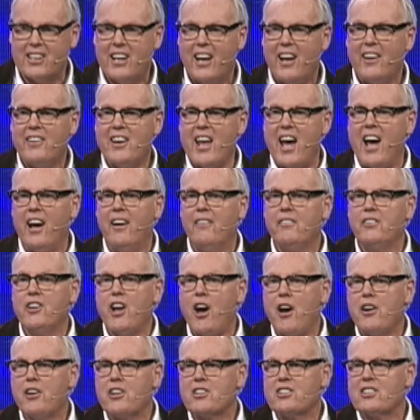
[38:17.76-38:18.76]
Now,
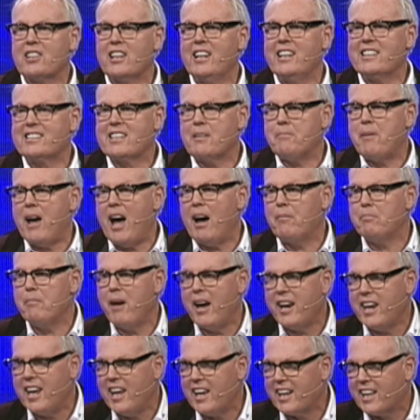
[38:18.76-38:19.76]
notice it's about
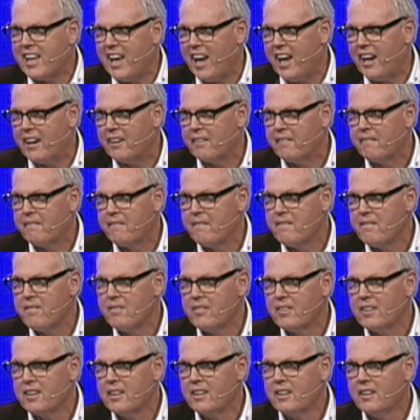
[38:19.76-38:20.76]
money again.
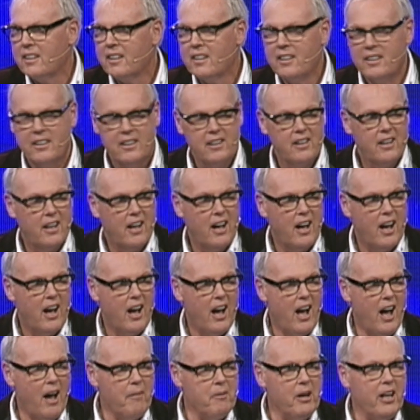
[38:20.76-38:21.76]

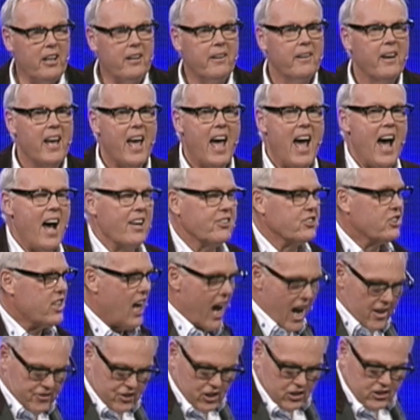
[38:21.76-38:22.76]
I mean,
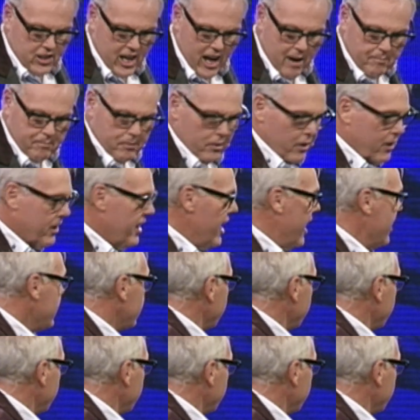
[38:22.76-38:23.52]
outside the temple, and here's a